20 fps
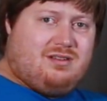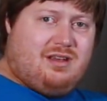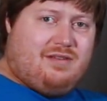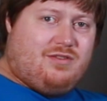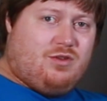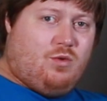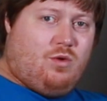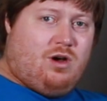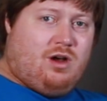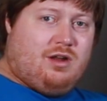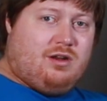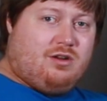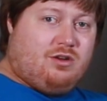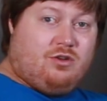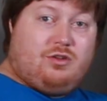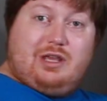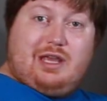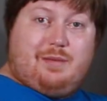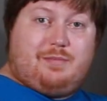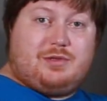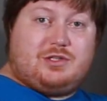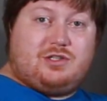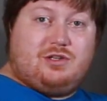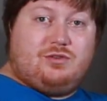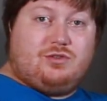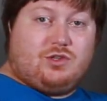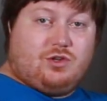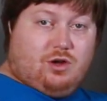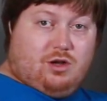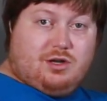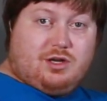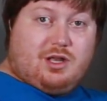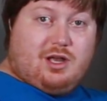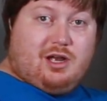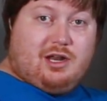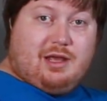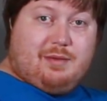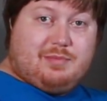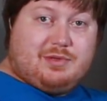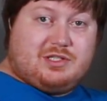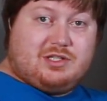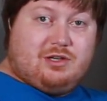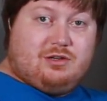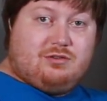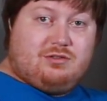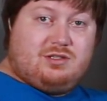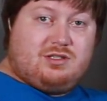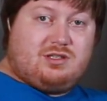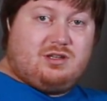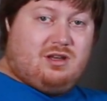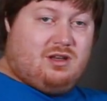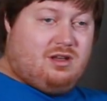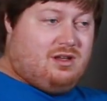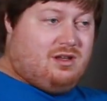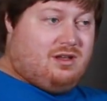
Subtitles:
if you want early episodes or uncut episodes.